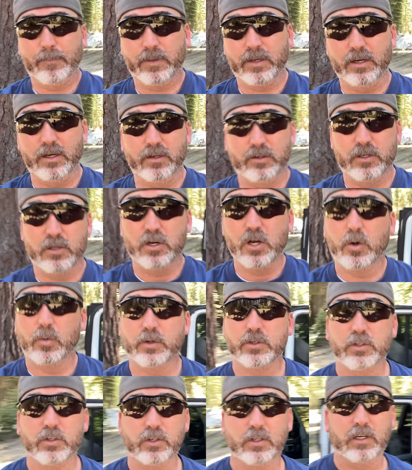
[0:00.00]
You know, you know
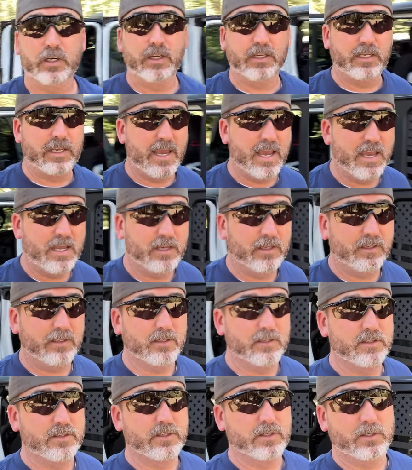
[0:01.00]
what you're gonna get
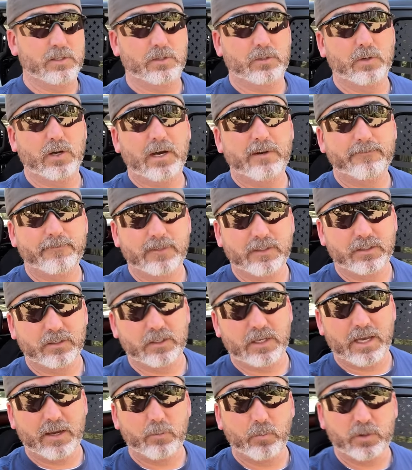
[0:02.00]
because you often
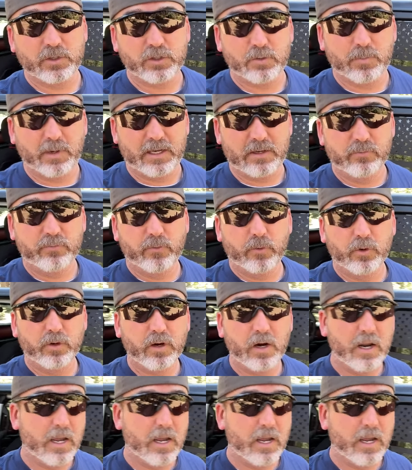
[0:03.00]
get what you pay for.